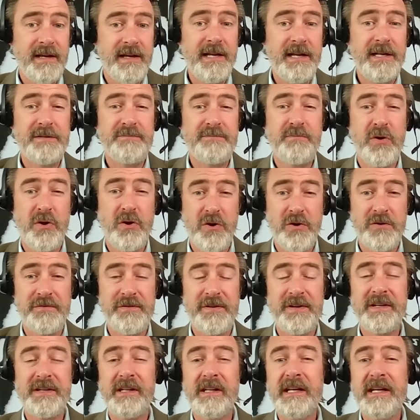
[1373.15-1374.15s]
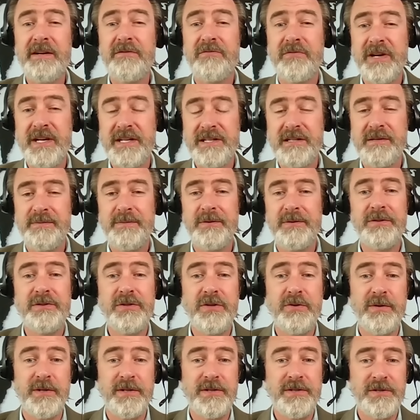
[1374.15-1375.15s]
it is perfectly reasonable
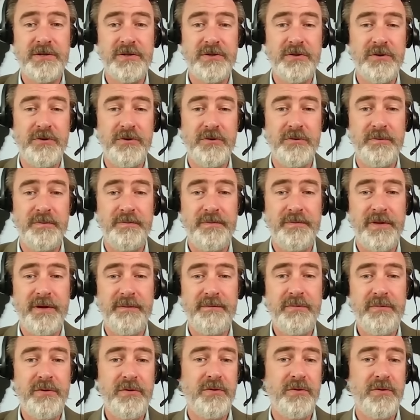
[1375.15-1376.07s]
to assume that